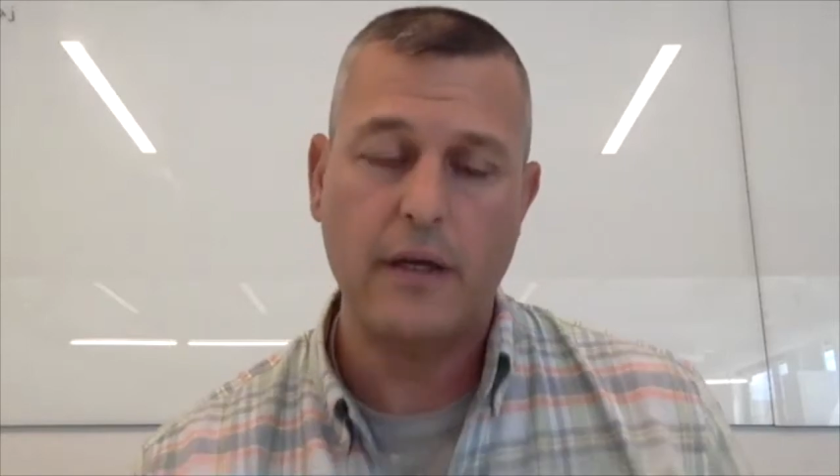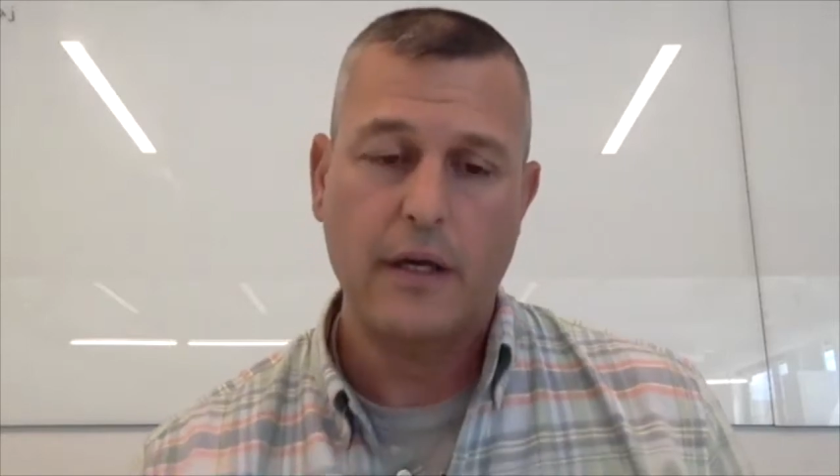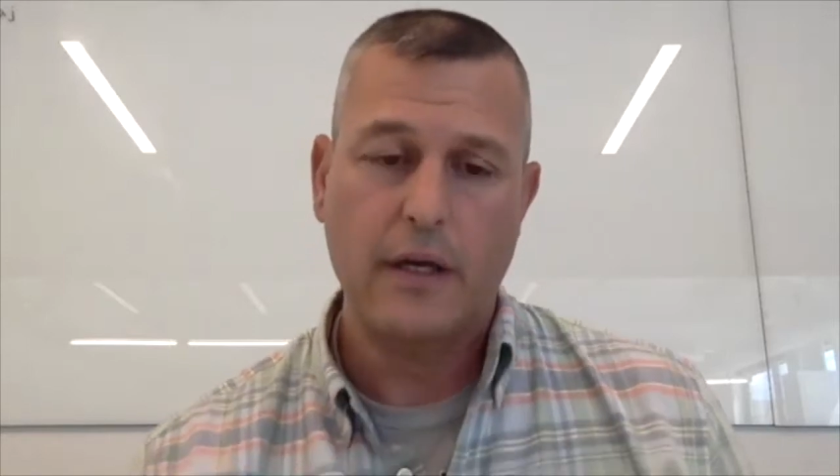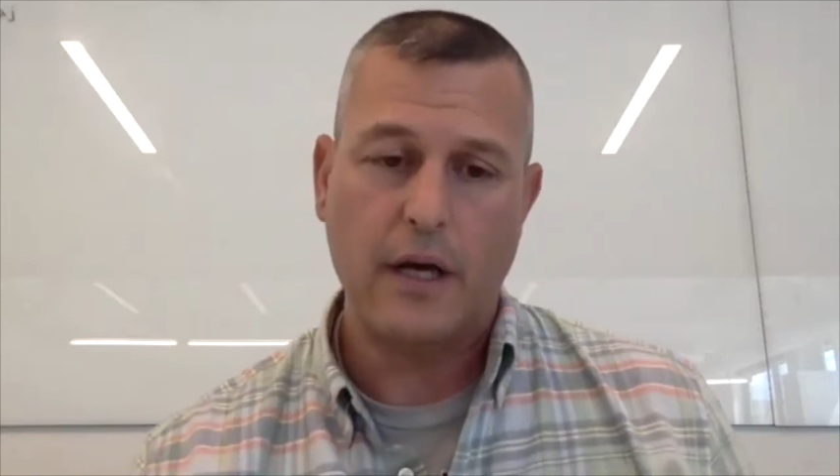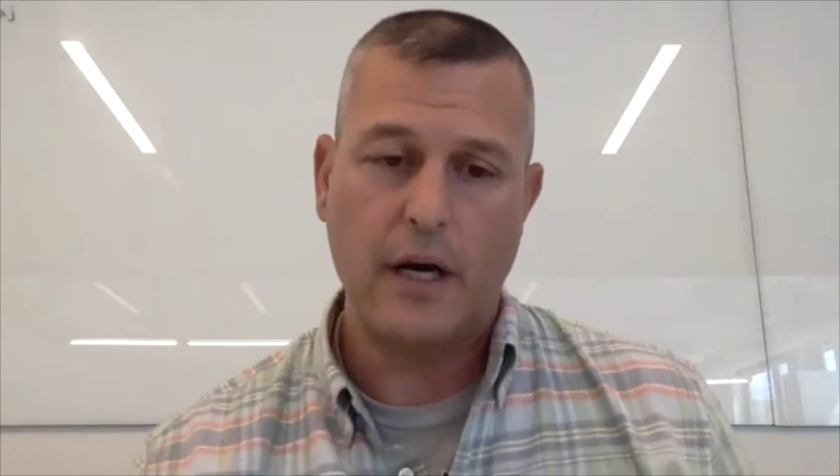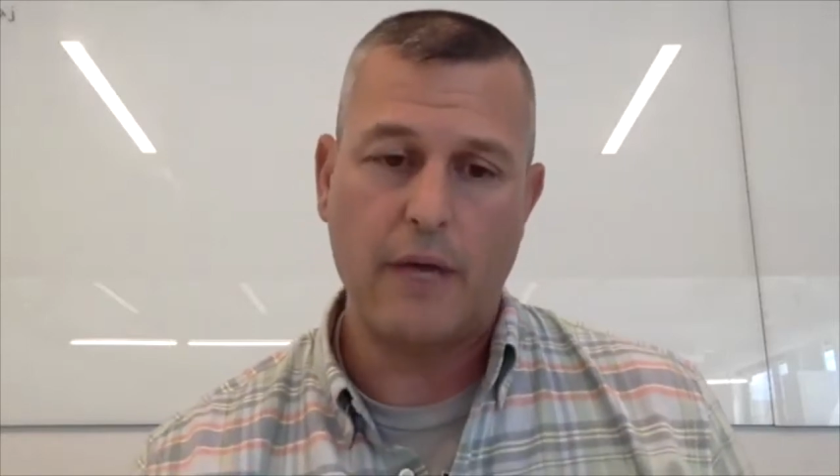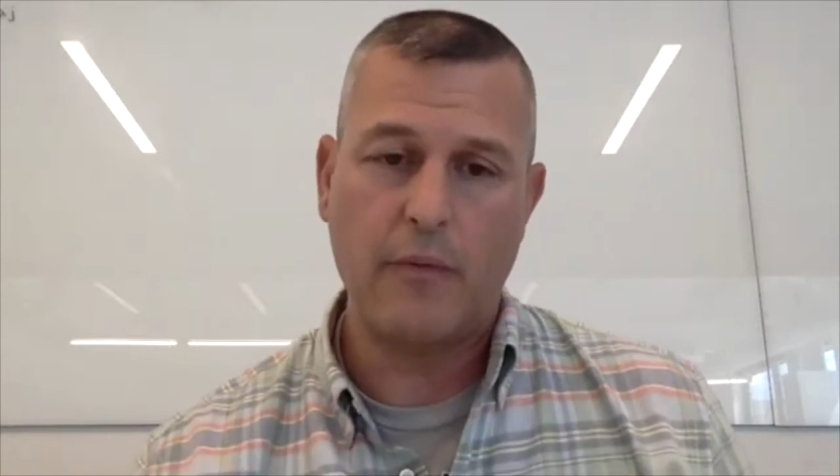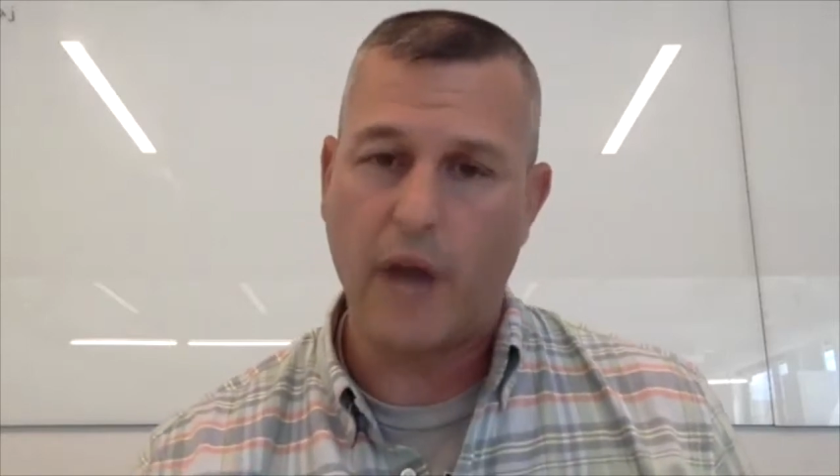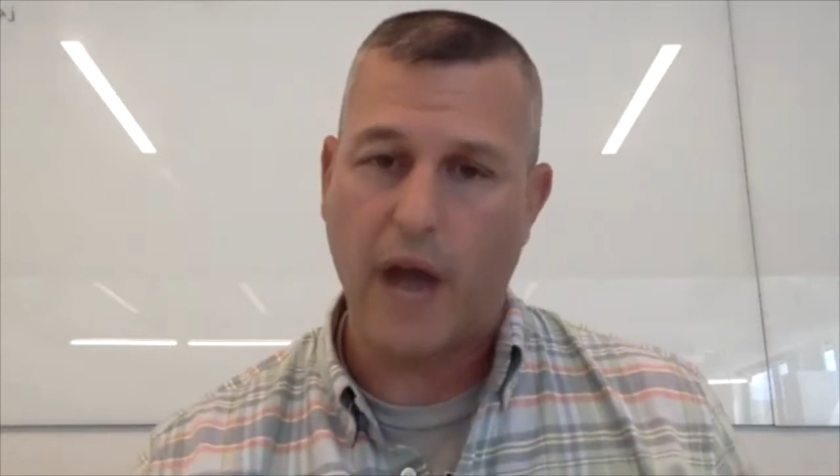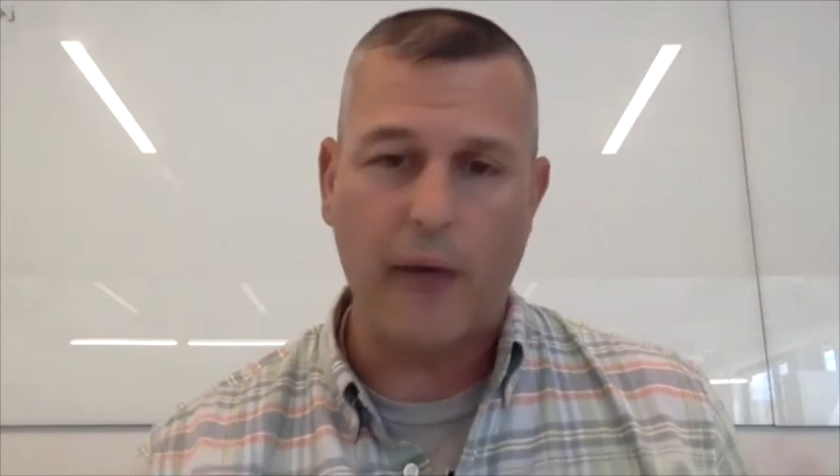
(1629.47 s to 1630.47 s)

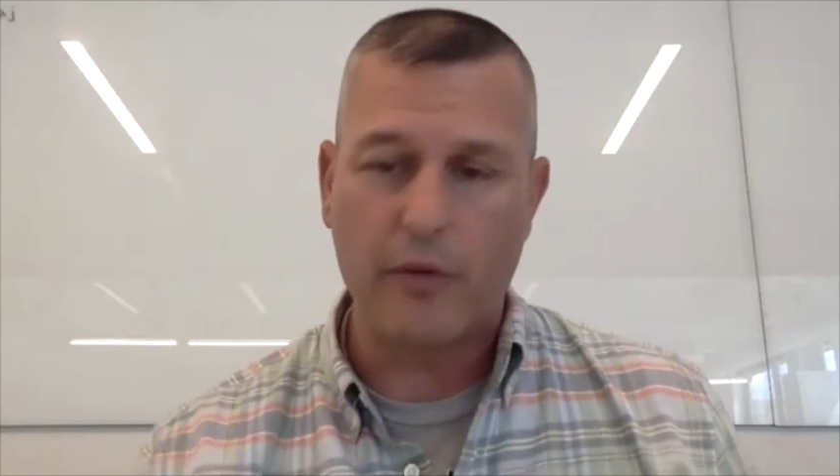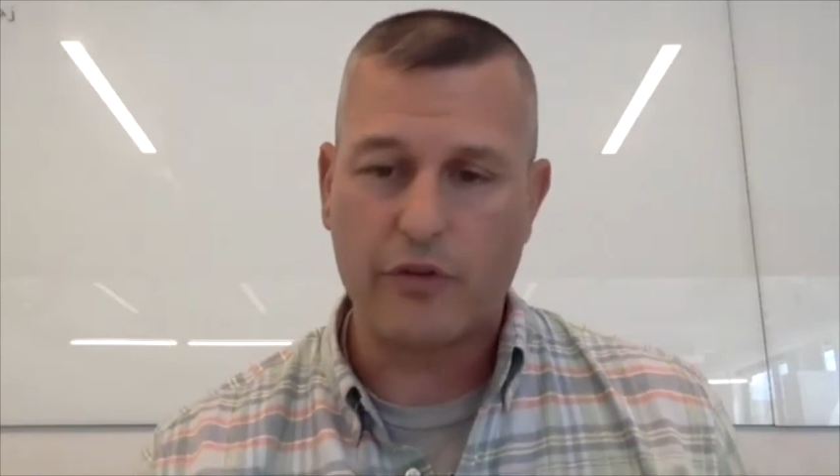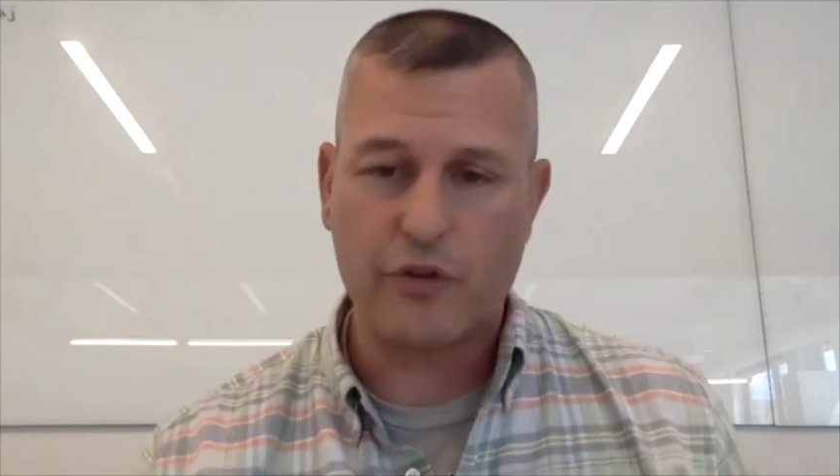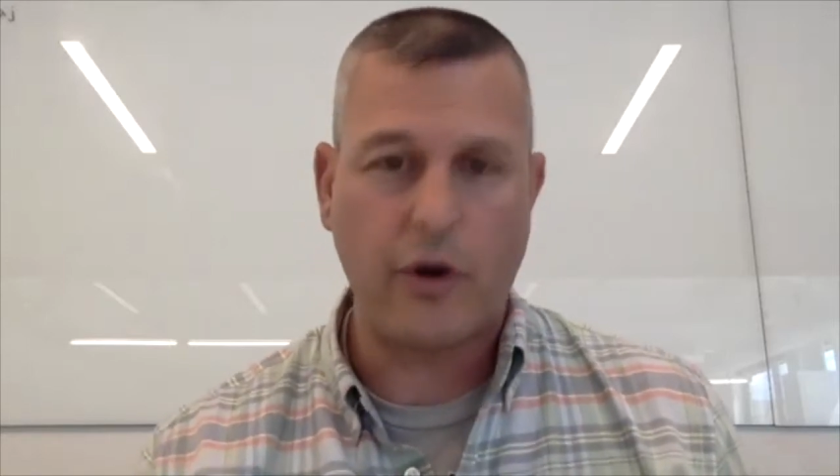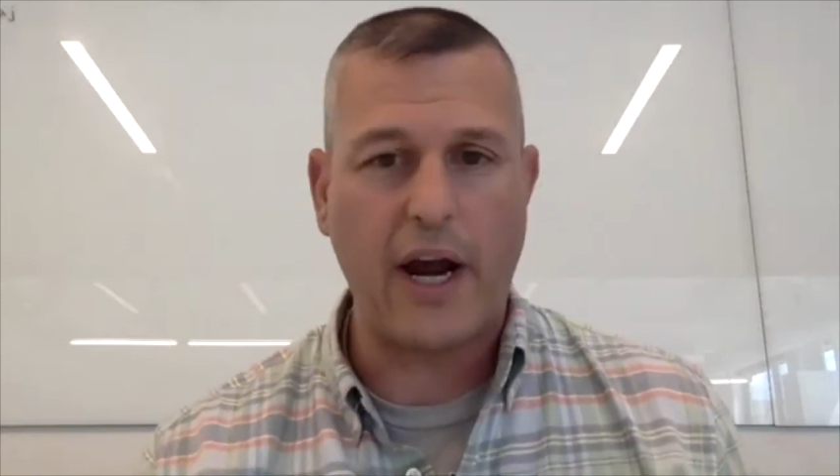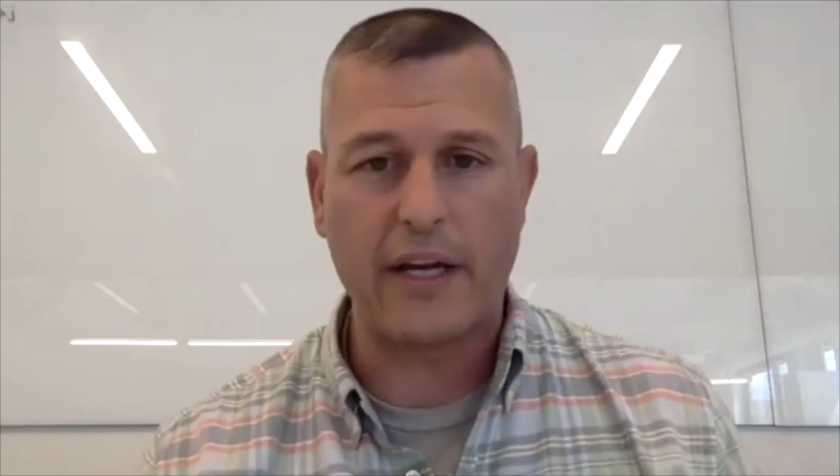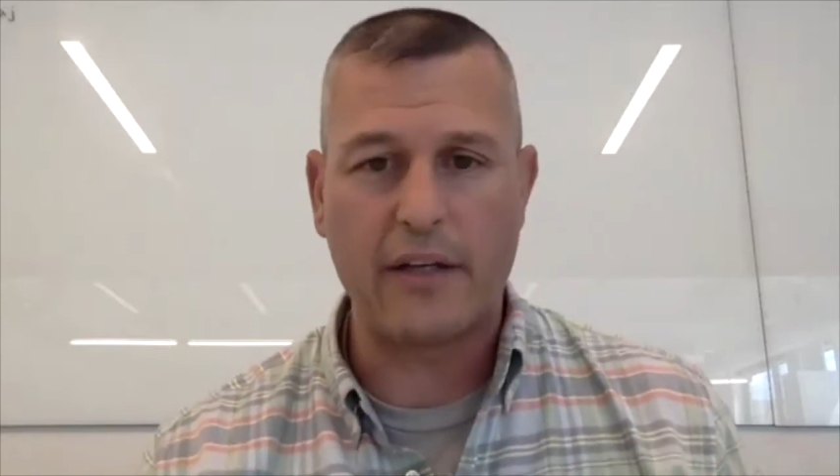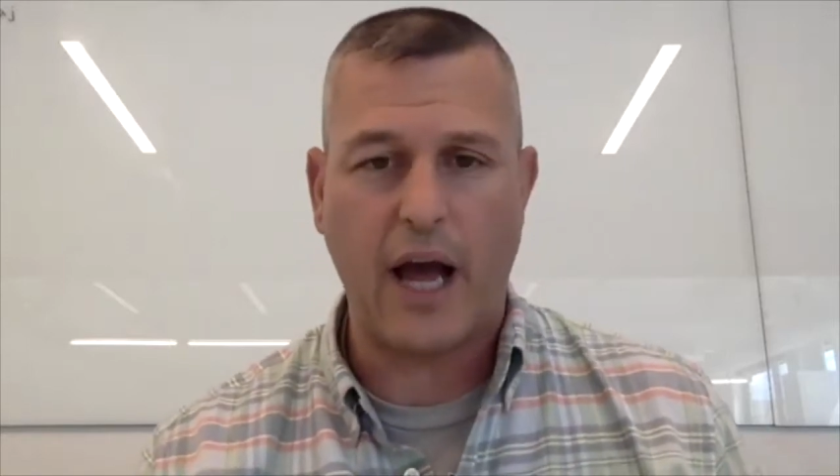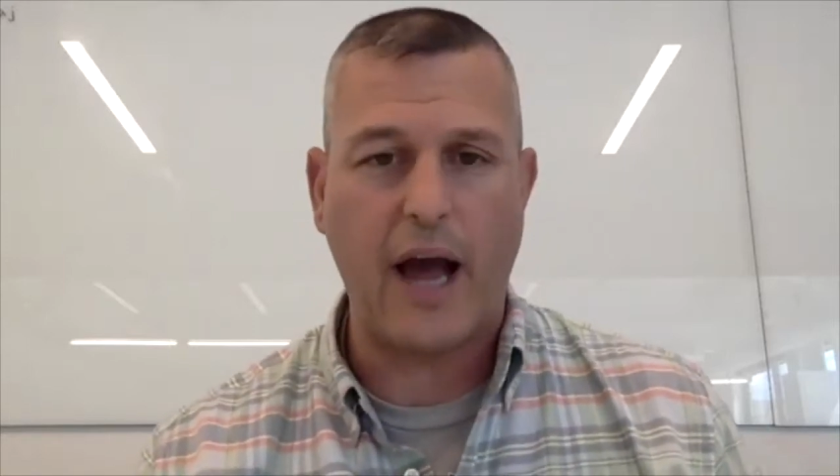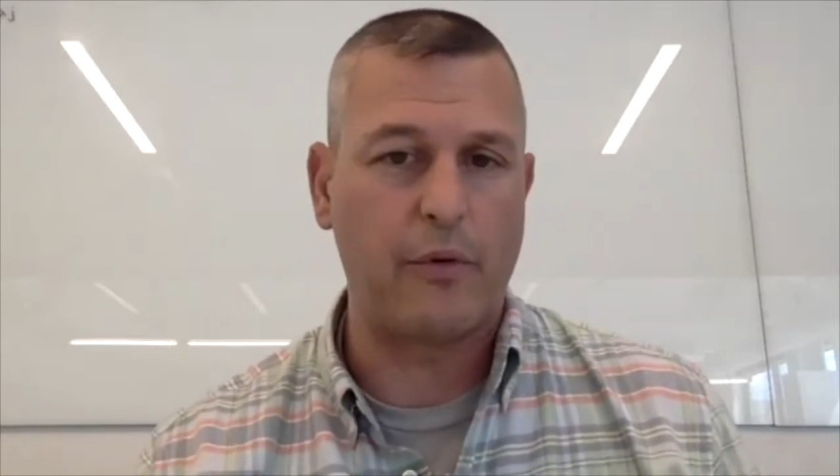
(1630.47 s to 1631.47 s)
when I was
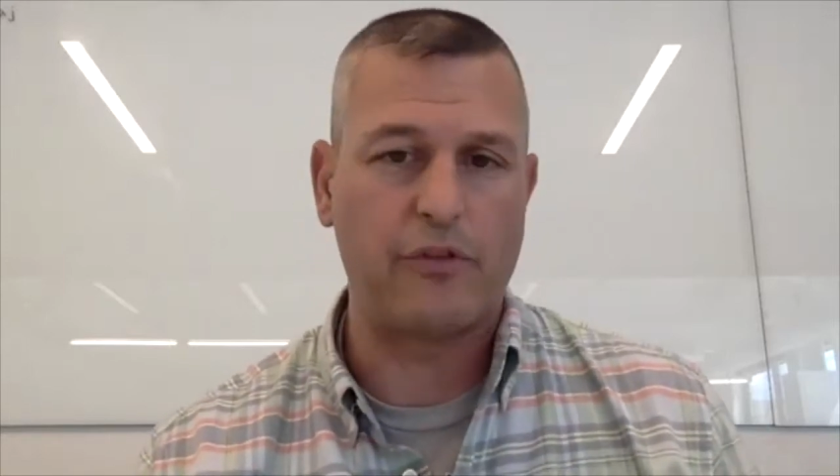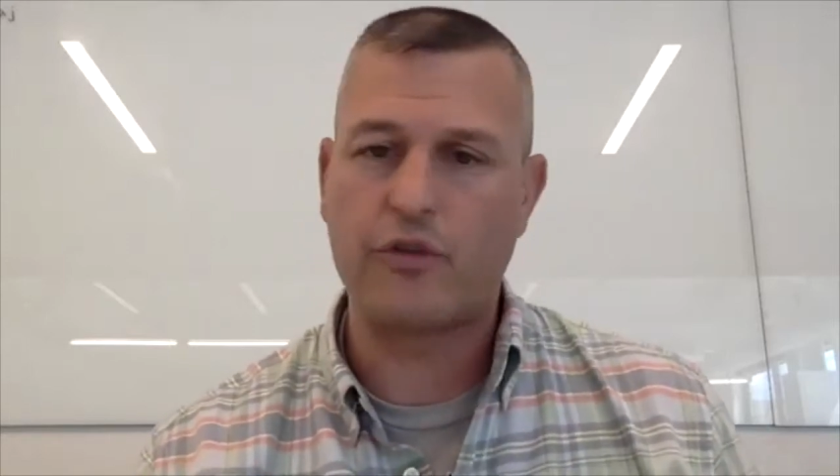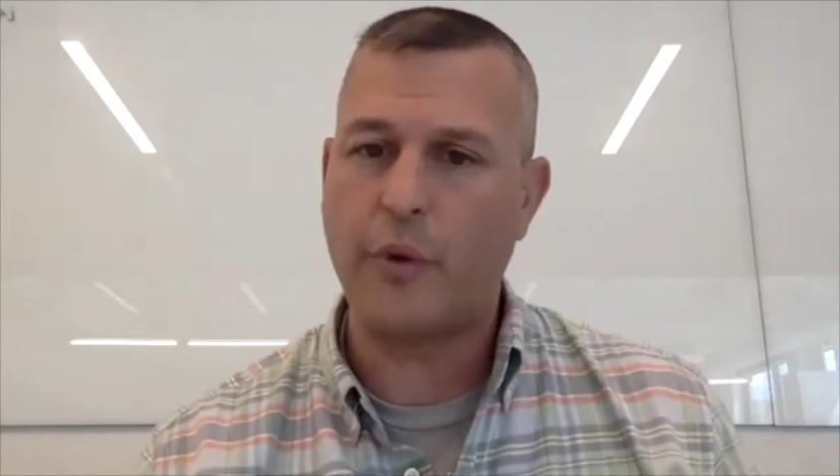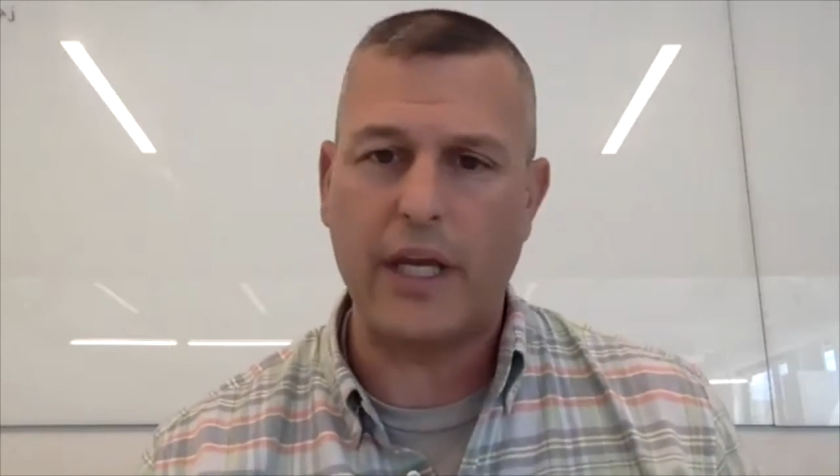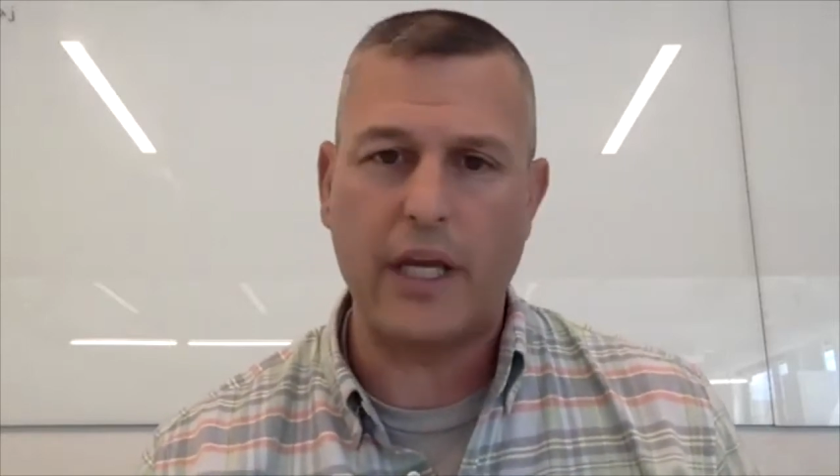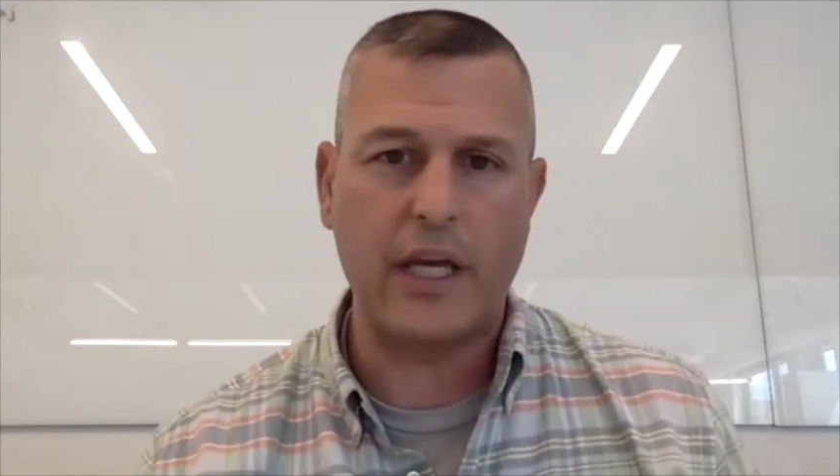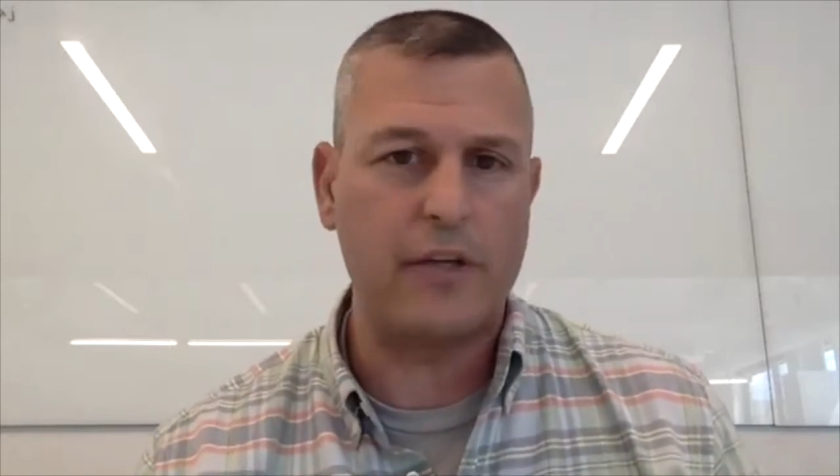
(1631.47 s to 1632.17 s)
tweeting,